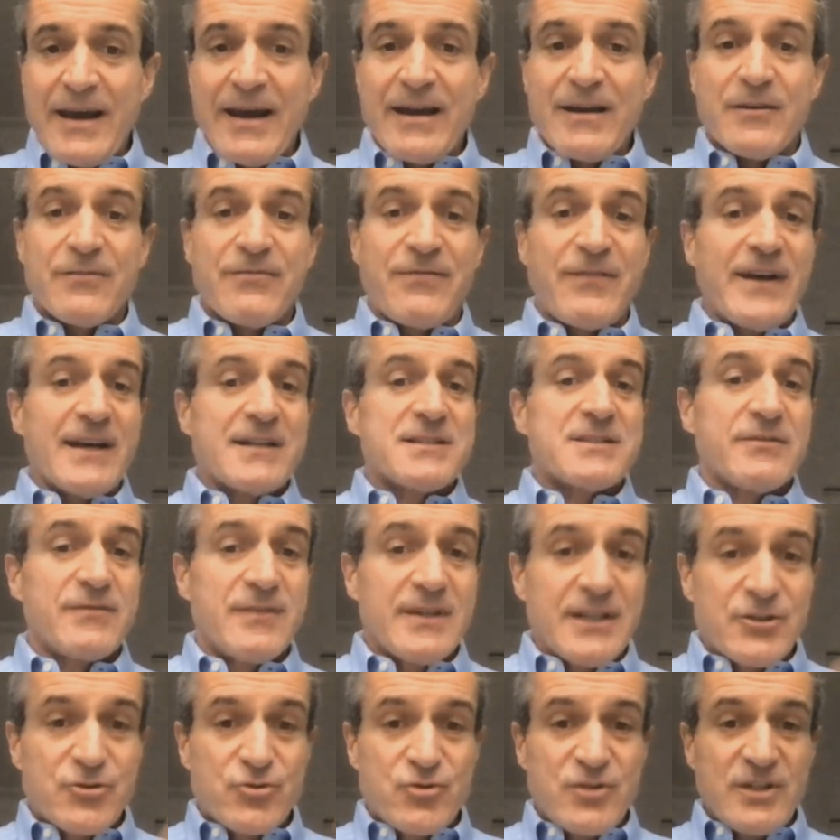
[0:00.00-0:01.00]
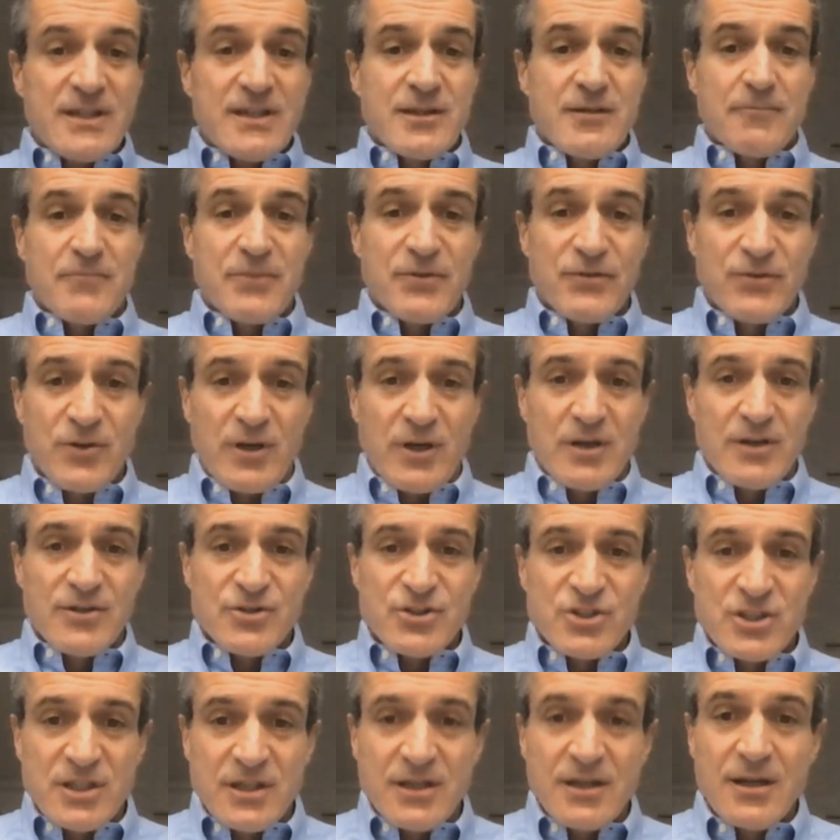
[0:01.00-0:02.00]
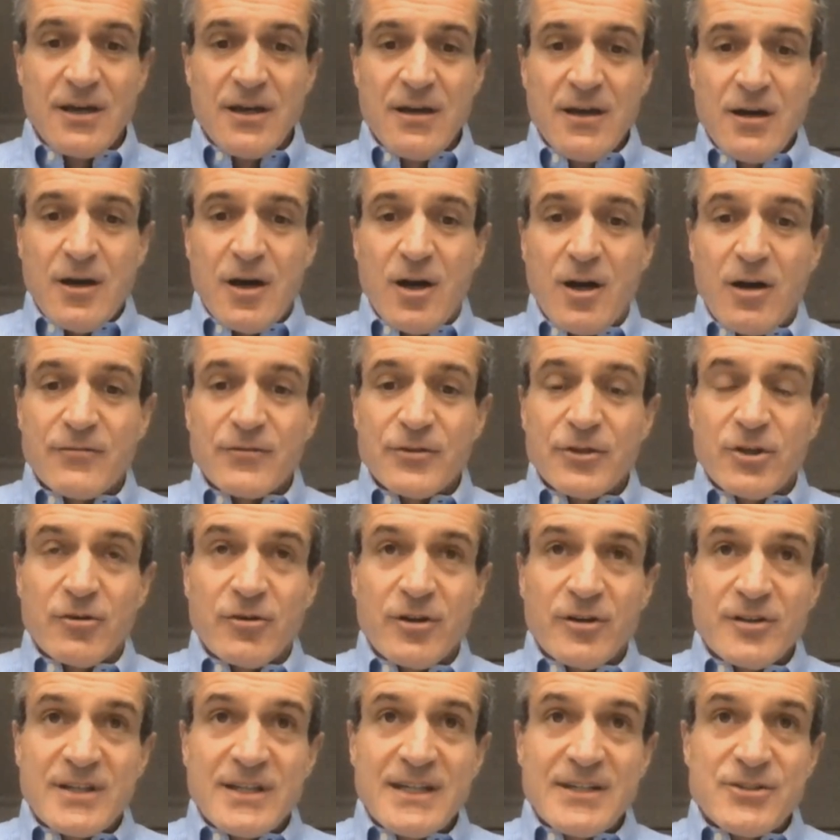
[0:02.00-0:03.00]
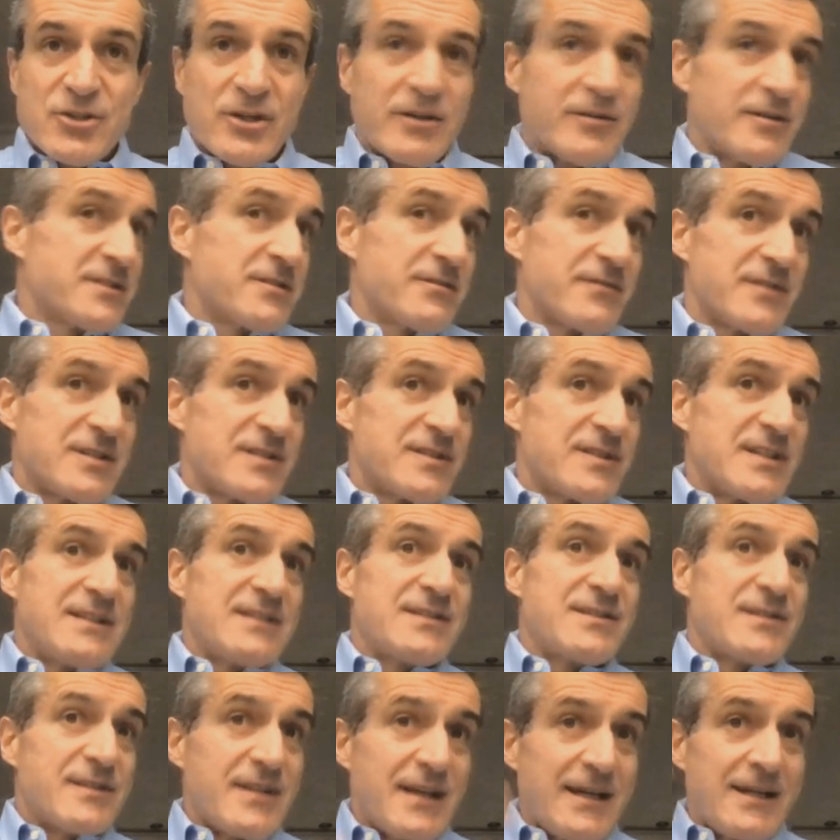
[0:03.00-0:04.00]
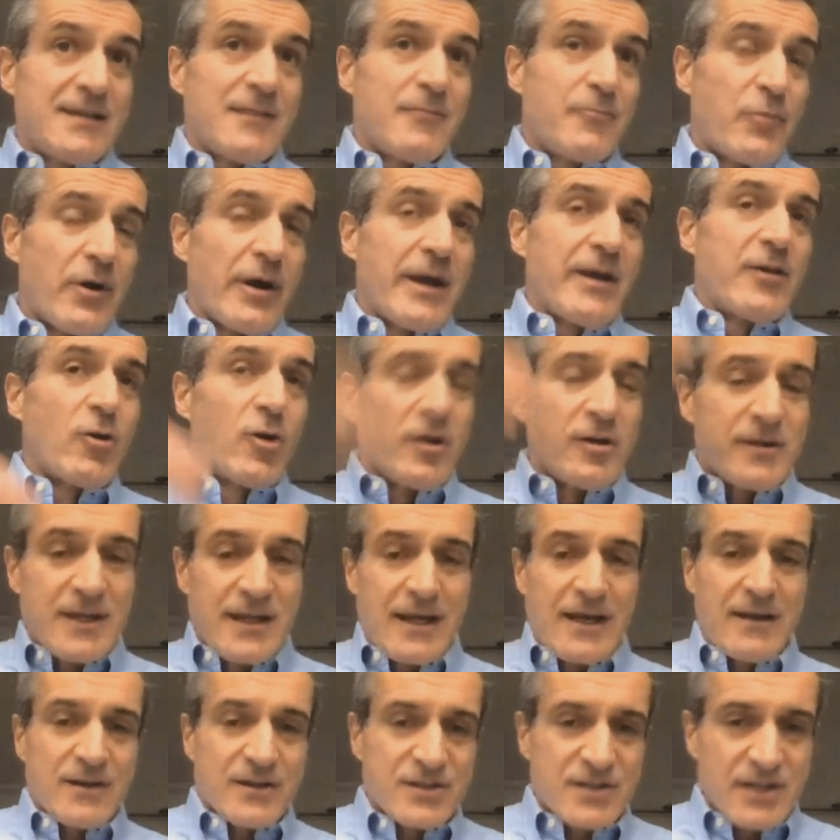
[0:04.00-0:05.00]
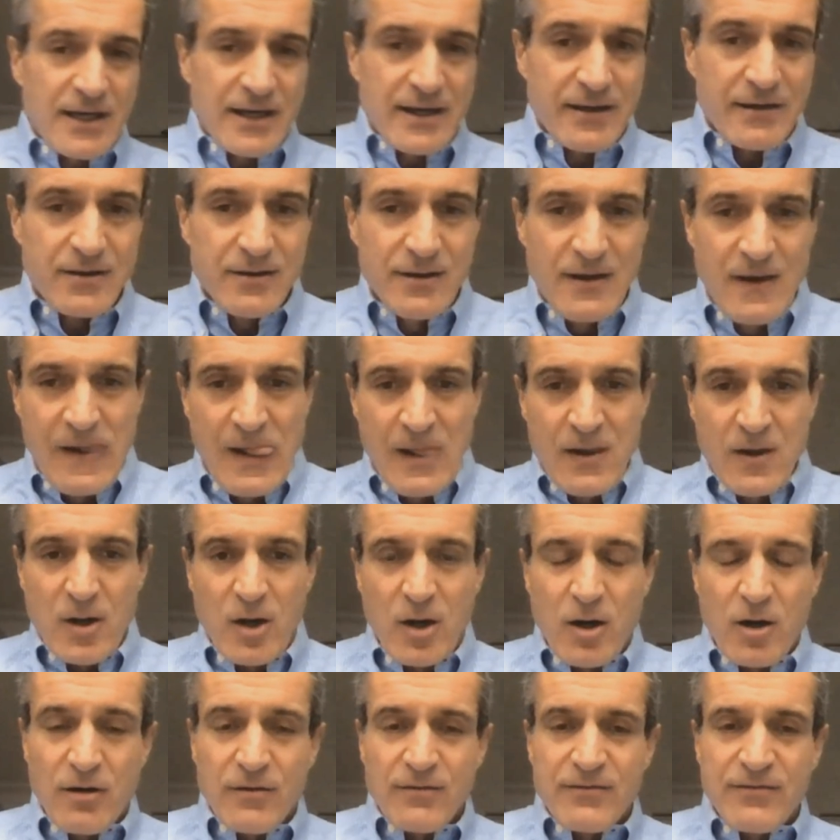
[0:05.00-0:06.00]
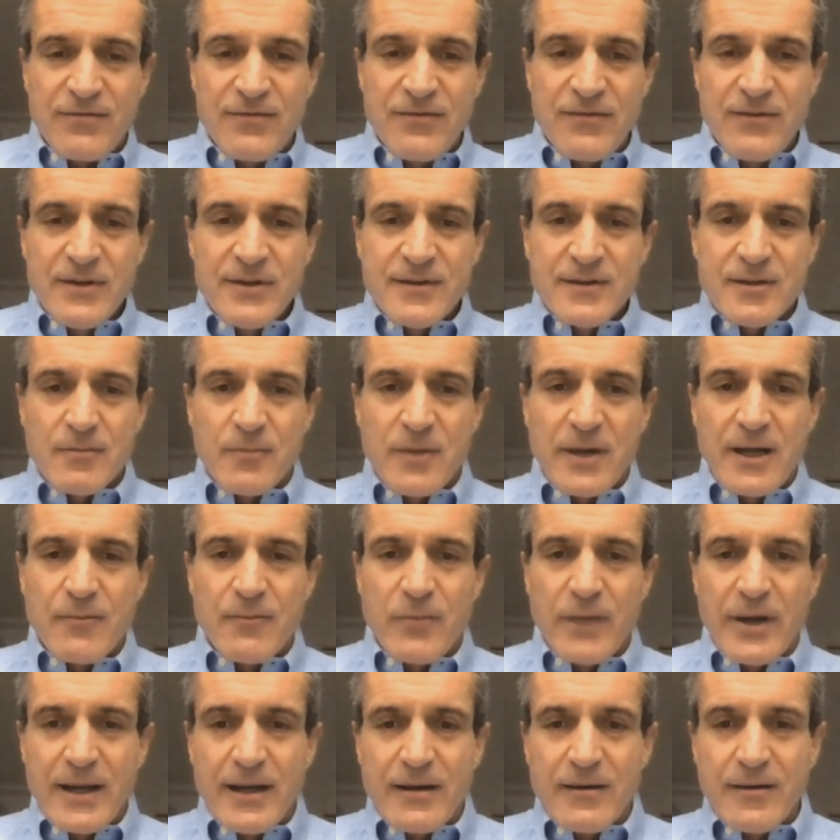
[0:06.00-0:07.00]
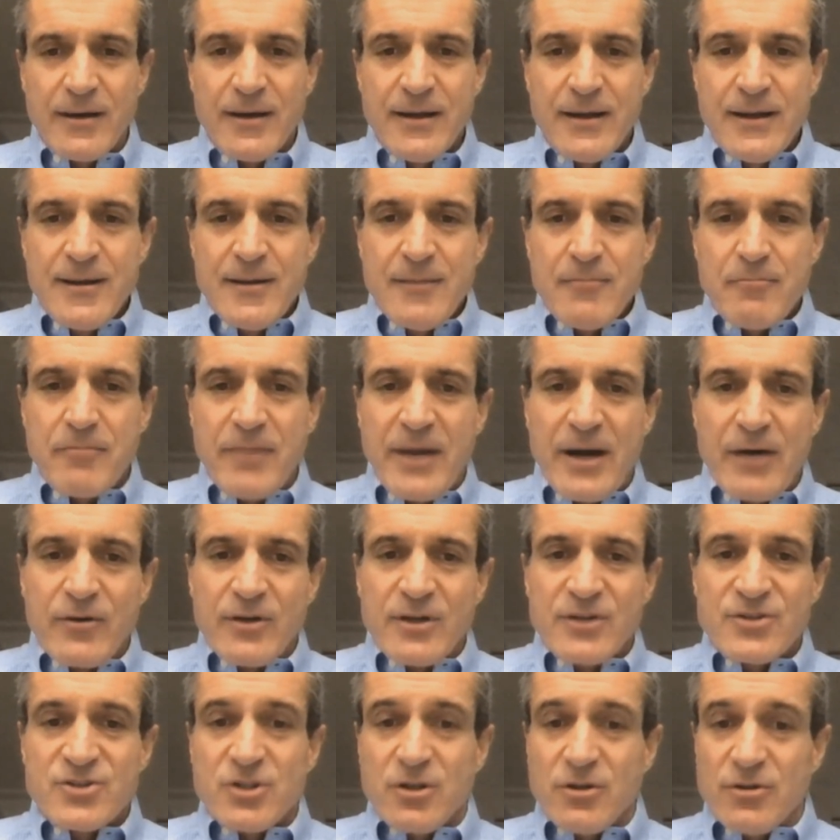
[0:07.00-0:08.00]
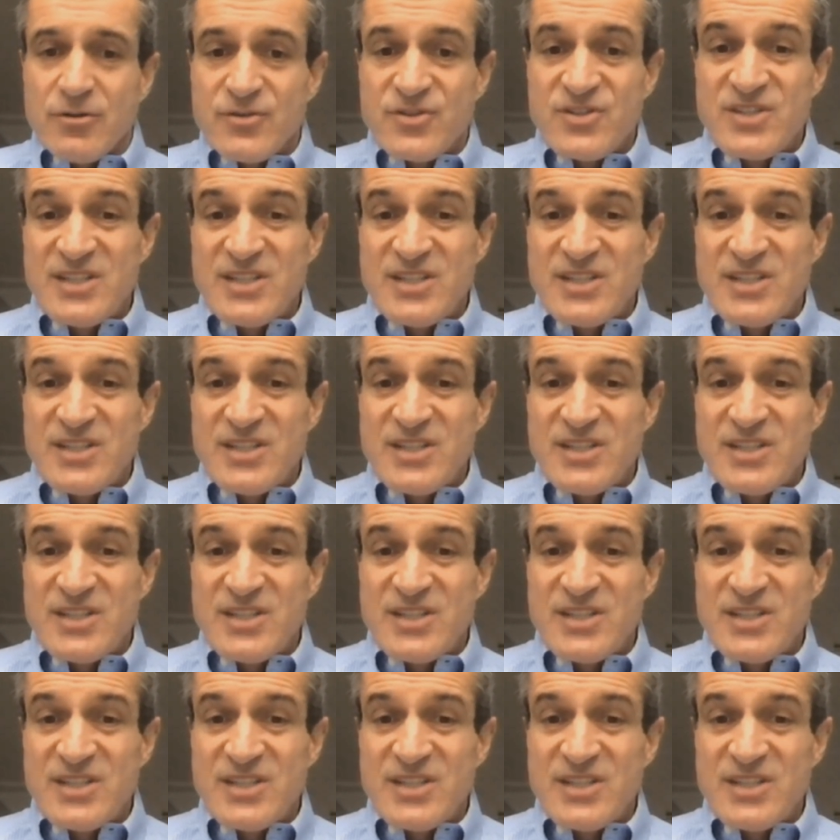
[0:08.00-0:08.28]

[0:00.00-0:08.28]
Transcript: and effectively treat the pathology of neurodegenerative diseases in the brain on the other side of the blood-brain barrier. So